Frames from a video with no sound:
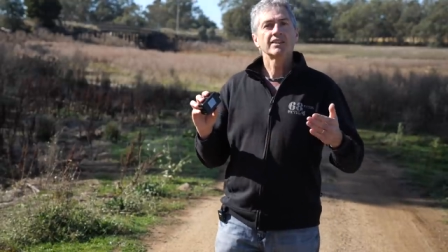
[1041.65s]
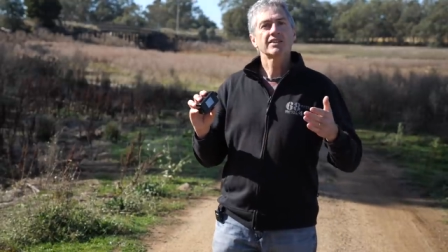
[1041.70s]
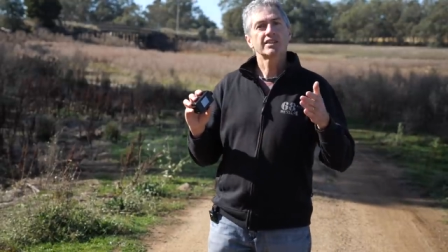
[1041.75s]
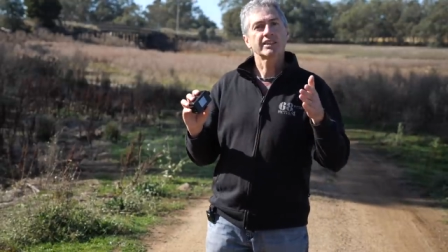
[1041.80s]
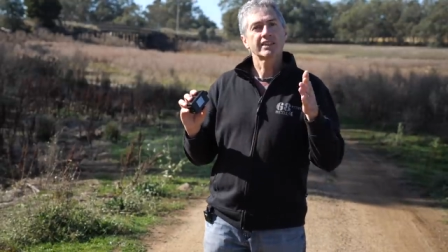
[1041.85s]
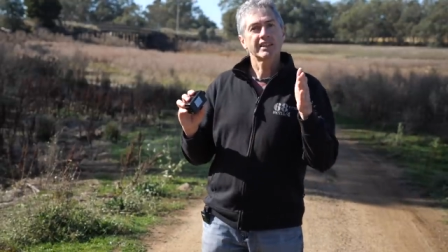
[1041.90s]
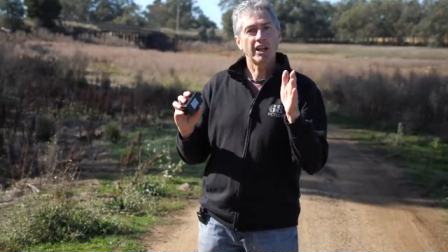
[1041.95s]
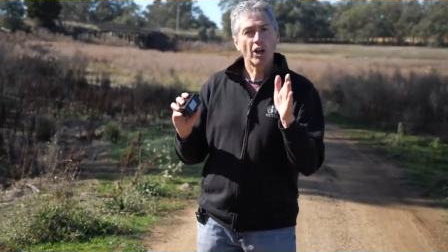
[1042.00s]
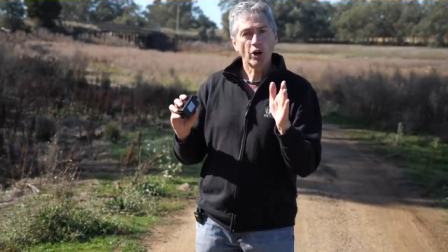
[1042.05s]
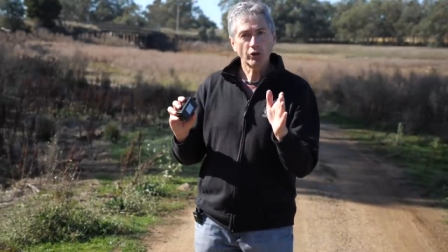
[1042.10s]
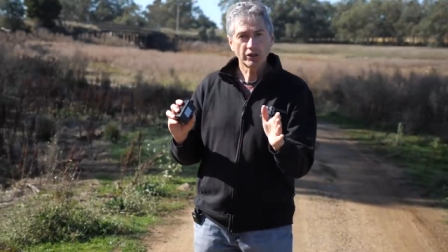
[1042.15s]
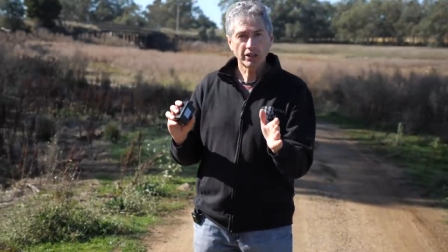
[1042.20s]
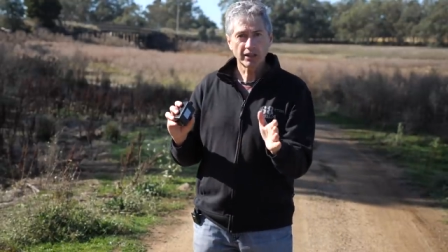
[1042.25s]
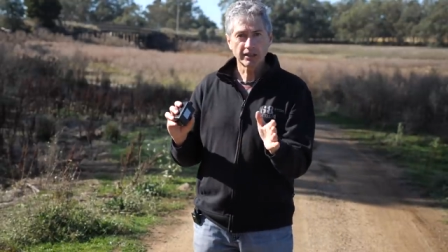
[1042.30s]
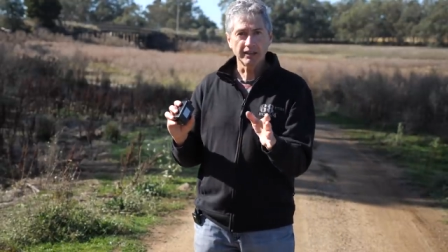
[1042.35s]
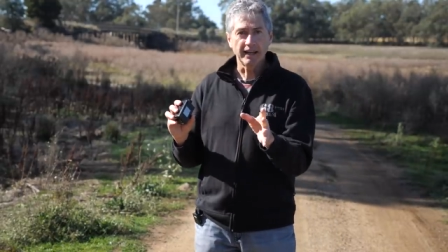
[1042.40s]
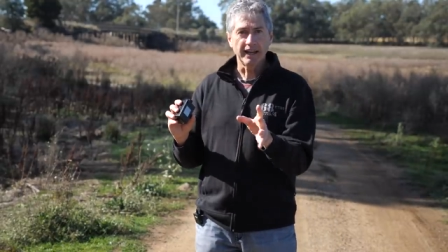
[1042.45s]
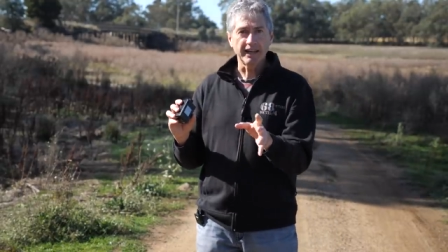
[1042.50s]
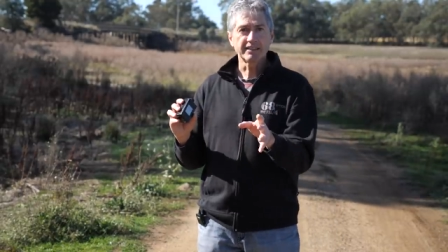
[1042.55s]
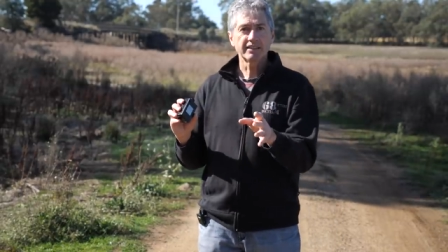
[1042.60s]
to
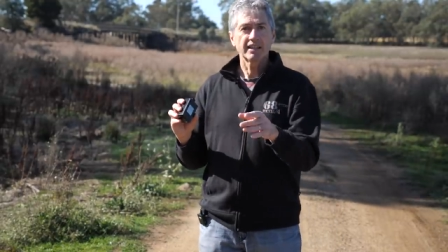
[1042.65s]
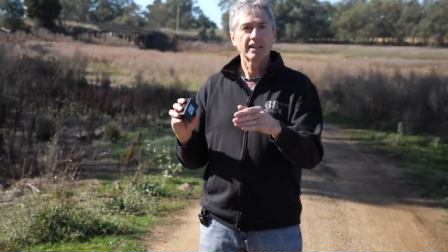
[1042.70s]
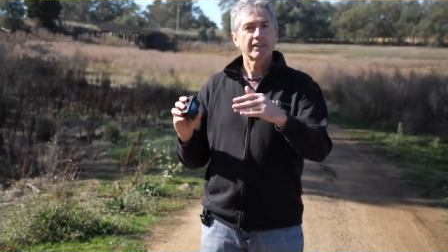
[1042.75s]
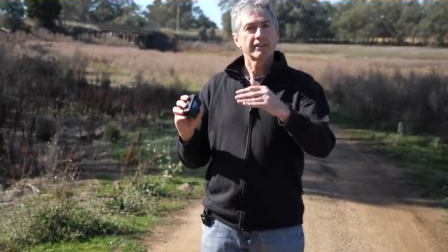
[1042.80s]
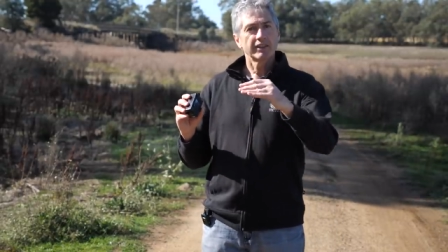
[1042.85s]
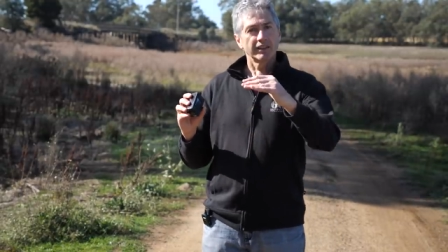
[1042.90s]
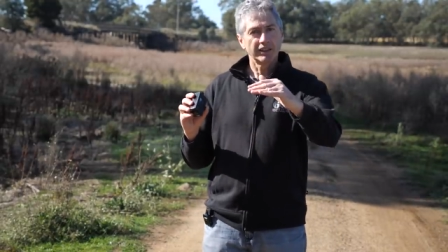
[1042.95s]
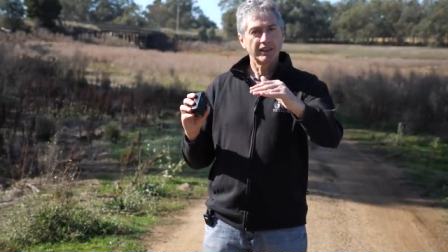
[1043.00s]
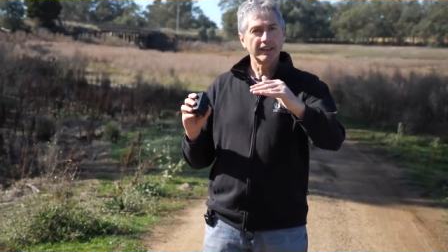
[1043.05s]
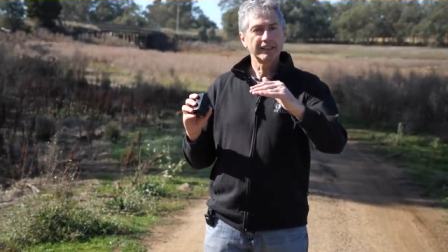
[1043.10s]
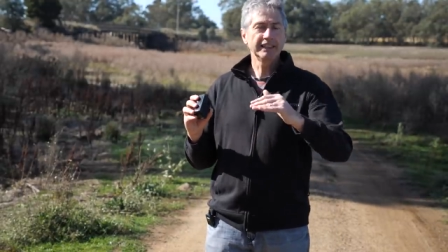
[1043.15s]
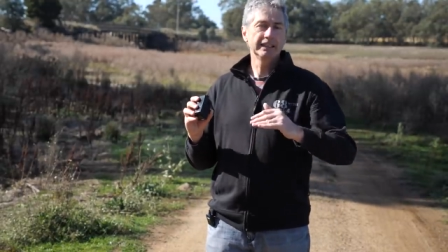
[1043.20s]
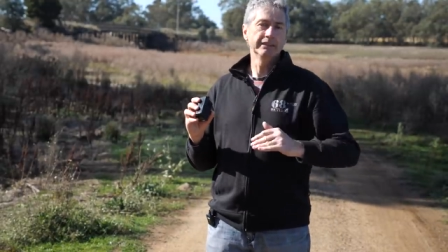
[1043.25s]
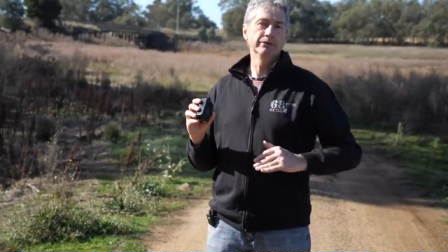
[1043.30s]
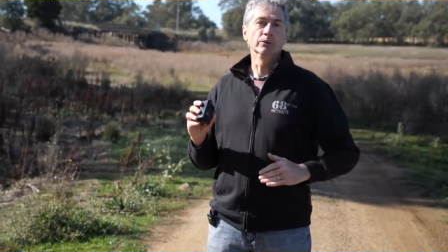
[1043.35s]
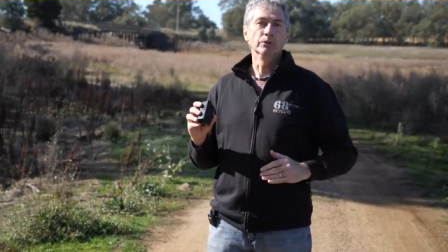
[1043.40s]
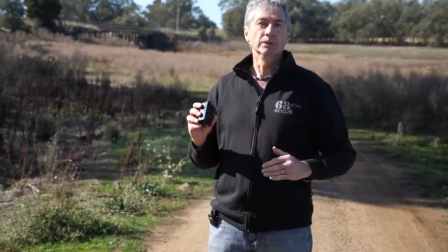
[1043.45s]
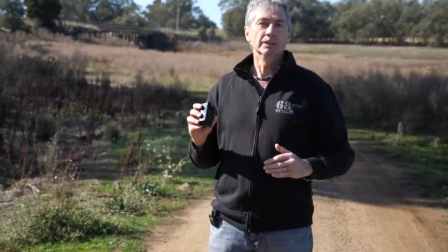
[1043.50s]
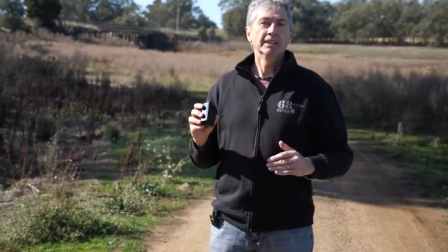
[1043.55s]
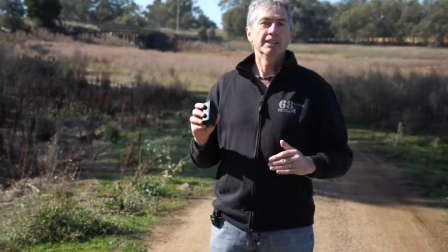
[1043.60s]
calculate the light
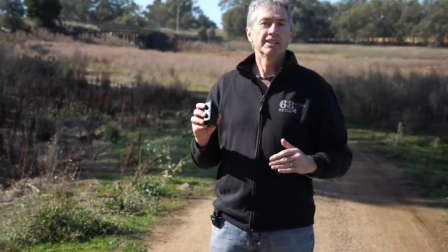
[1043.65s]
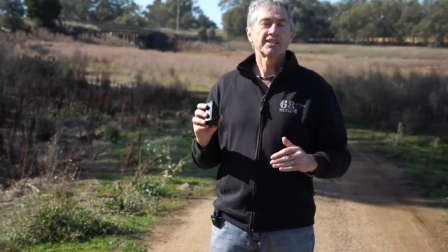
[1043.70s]
level.